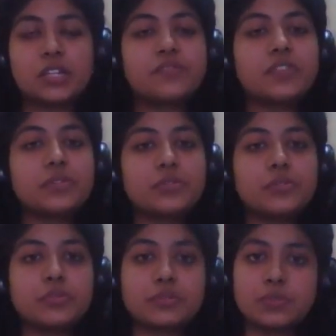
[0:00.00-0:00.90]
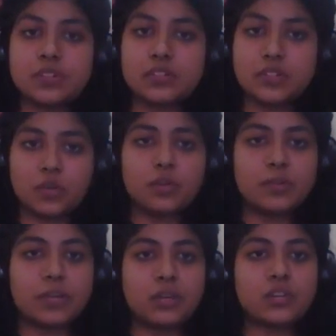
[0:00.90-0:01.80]
If you
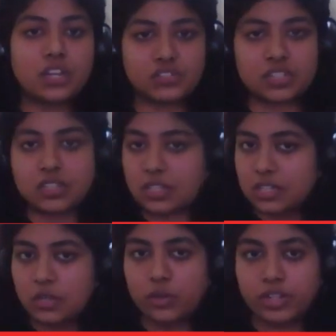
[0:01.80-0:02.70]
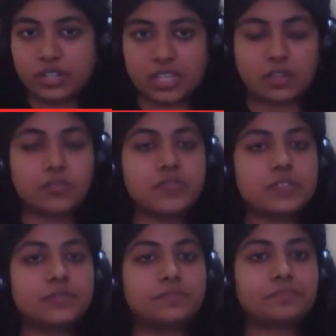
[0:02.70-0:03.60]
know about Ajanta Ellora
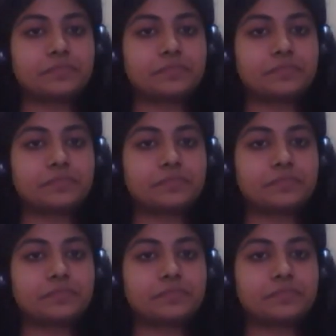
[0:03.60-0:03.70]
caves,